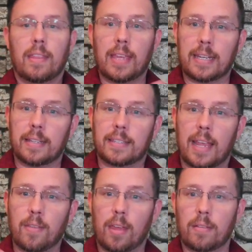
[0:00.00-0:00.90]
They did
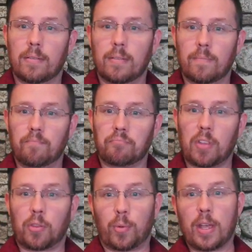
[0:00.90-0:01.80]
say that
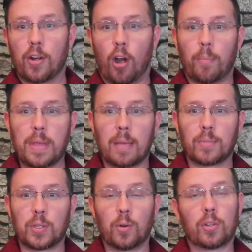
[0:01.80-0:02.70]
300 RPM
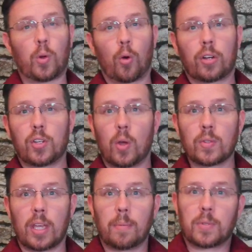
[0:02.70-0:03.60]
sooner torque
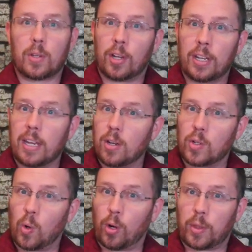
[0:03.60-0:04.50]
shows up, so you're going to get your
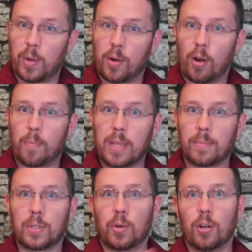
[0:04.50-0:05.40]
torque 300
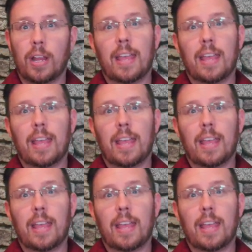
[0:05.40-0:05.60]
RPM sooner.